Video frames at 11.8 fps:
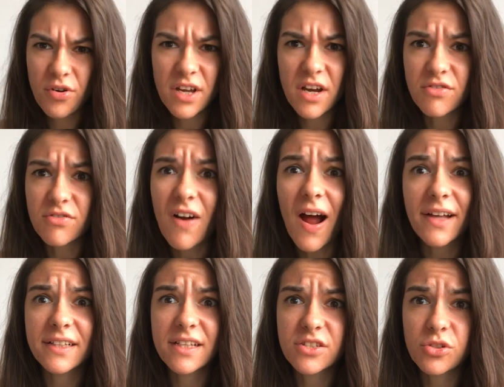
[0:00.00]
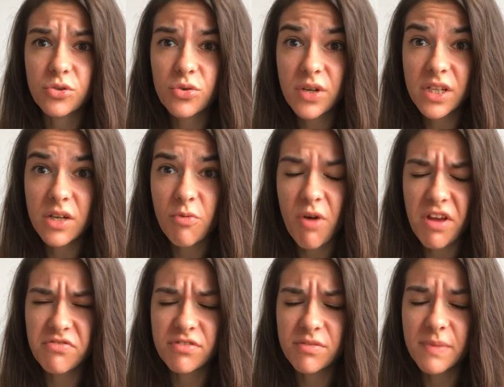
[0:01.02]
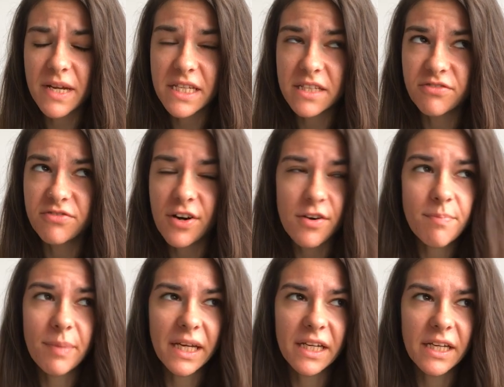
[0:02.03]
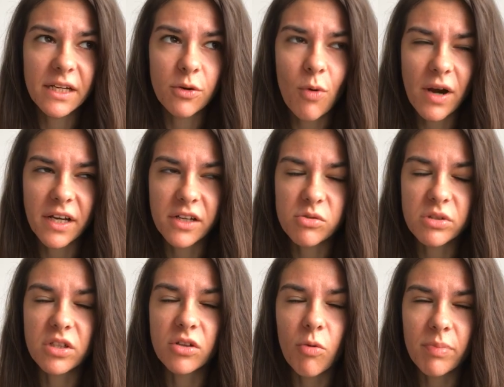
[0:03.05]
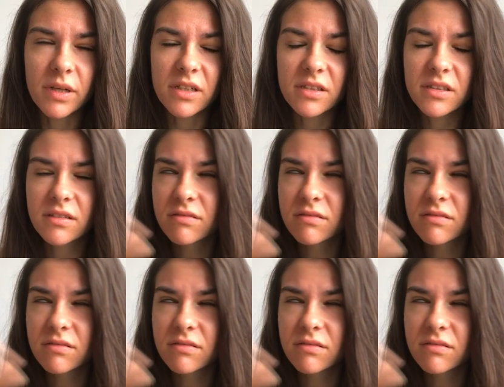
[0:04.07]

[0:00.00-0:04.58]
yeah, right, because you took it away from me in the very beginning when I couldn't open it.